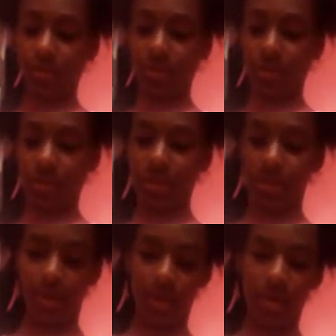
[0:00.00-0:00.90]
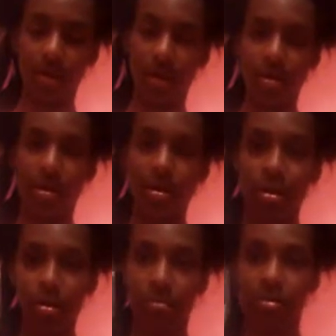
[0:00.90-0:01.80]
use a little bit.
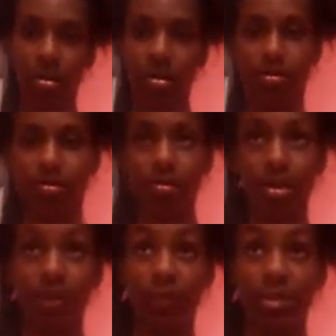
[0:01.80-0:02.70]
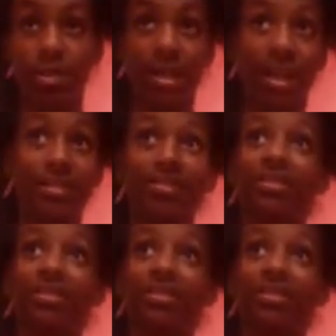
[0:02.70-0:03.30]
But if it's like